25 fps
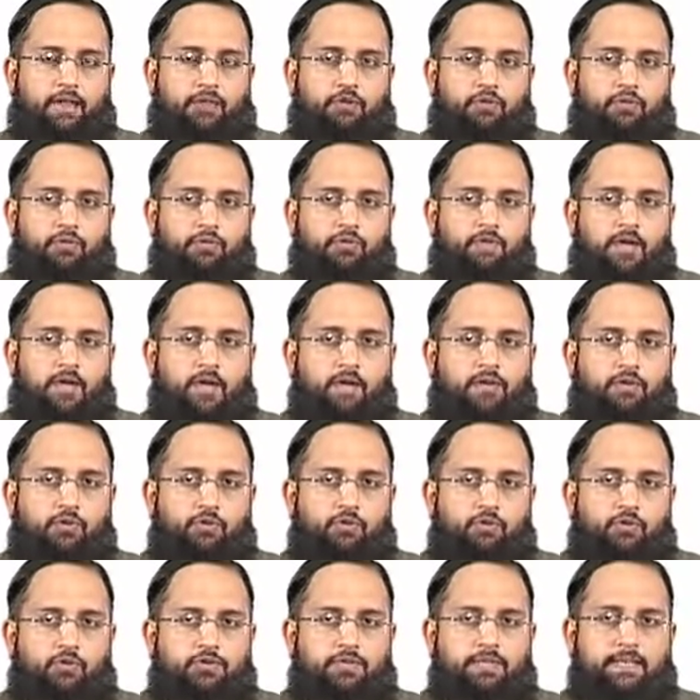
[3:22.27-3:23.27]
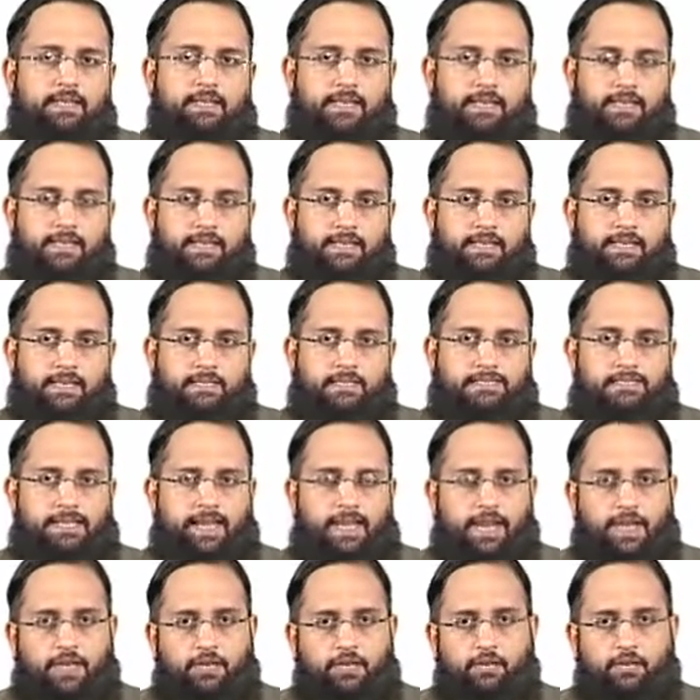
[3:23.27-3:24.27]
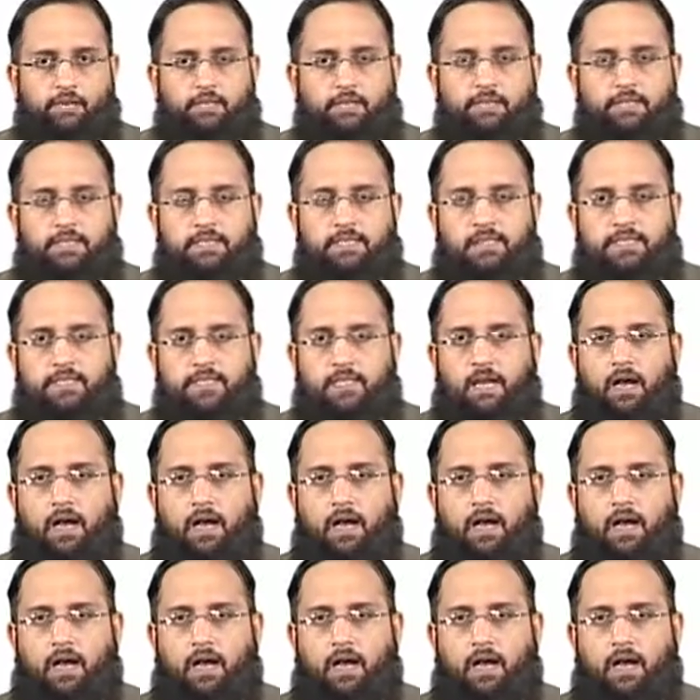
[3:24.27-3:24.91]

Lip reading: to the user needs and users